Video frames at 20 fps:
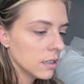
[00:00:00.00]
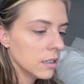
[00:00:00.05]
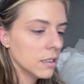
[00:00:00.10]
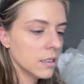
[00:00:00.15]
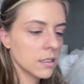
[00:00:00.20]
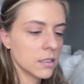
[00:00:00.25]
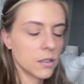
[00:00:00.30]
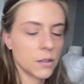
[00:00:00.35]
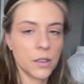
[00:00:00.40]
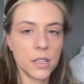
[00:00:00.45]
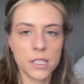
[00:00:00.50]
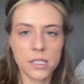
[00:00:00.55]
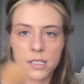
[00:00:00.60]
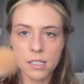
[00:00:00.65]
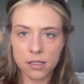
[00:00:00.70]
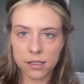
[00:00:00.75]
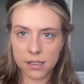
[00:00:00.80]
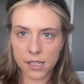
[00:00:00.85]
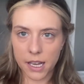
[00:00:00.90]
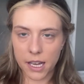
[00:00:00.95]
So this
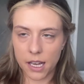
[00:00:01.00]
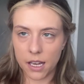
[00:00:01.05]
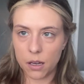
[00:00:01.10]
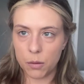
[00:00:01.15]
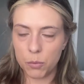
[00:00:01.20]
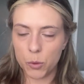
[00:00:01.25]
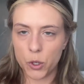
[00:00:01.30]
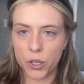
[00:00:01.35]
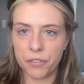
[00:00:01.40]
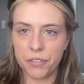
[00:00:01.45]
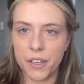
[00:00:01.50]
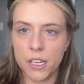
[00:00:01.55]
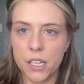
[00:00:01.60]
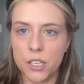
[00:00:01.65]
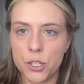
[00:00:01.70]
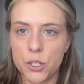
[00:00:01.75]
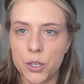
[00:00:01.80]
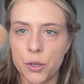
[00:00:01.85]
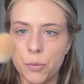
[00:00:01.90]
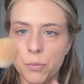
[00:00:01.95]
is a
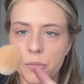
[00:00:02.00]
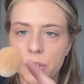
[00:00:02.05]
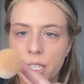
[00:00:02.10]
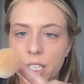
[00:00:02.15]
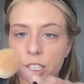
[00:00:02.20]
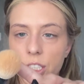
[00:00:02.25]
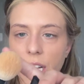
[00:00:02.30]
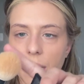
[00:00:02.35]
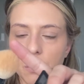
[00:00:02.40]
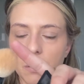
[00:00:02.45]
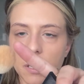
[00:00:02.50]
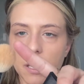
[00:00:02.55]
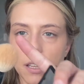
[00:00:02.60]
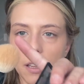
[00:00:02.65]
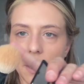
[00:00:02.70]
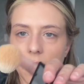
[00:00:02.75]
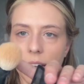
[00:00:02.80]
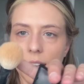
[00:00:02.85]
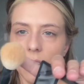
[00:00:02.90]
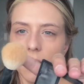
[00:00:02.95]
Morphe dome brush. I really
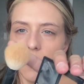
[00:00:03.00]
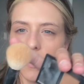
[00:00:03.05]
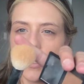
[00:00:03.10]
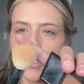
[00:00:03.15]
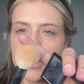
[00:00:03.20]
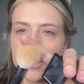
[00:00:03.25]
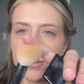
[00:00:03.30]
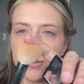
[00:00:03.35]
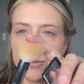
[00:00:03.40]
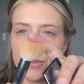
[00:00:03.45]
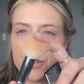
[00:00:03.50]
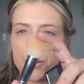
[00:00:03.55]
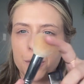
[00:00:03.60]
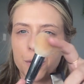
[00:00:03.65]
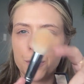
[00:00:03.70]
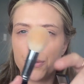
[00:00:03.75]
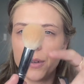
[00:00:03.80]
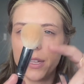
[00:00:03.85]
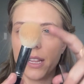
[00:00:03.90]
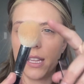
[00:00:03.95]
like it due
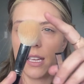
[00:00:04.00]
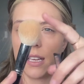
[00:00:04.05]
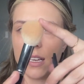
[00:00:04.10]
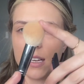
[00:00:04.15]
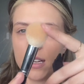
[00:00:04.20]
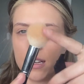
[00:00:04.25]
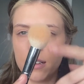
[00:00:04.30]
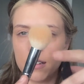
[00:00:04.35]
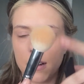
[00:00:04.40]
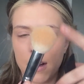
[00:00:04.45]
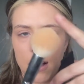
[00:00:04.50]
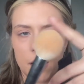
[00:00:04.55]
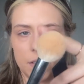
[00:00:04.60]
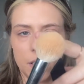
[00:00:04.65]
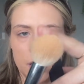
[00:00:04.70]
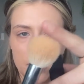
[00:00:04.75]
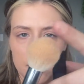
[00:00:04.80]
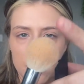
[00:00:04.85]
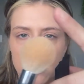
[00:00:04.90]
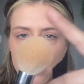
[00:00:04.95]
to the
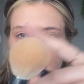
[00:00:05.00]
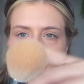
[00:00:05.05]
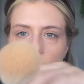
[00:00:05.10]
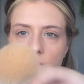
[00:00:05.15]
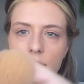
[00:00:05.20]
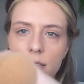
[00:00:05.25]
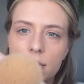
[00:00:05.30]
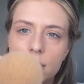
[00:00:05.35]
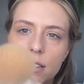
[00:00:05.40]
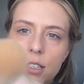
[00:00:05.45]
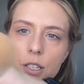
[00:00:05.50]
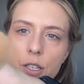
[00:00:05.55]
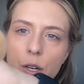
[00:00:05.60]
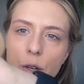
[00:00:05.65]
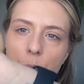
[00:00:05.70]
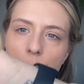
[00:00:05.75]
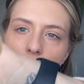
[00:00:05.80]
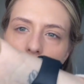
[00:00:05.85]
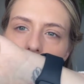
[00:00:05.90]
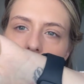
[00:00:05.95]
obviously
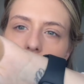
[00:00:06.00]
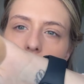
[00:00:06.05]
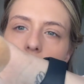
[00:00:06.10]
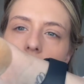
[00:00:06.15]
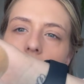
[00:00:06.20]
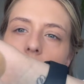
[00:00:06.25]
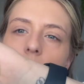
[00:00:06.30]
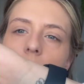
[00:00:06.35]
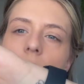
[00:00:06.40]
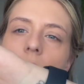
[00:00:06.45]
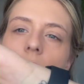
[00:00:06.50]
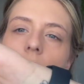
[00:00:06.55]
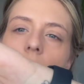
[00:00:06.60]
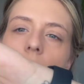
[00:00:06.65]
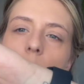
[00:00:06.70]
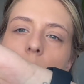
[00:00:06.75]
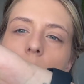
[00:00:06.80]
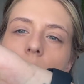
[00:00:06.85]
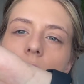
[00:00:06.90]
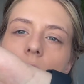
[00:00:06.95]
dome shape up
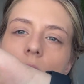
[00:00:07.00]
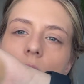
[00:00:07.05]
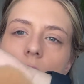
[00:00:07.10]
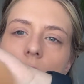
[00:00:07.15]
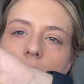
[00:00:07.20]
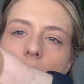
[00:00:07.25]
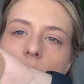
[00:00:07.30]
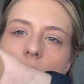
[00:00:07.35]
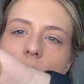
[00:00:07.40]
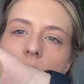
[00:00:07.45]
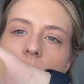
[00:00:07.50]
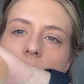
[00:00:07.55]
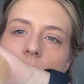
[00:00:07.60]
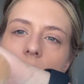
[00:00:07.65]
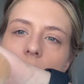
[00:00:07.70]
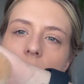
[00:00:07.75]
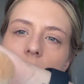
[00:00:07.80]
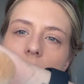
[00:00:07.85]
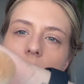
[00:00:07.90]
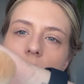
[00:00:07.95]
top. There you go, you can kind
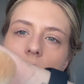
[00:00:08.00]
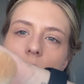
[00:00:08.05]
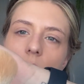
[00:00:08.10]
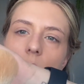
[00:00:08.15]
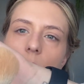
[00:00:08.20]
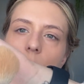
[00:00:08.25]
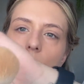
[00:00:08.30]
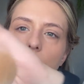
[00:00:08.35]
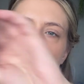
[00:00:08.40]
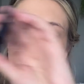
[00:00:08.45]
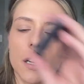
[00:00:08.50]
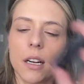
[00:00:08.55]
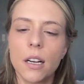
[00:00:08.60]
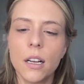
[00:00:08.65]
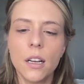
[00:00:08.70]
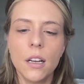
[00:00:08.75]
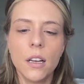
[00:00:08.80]
of see it a little bit better.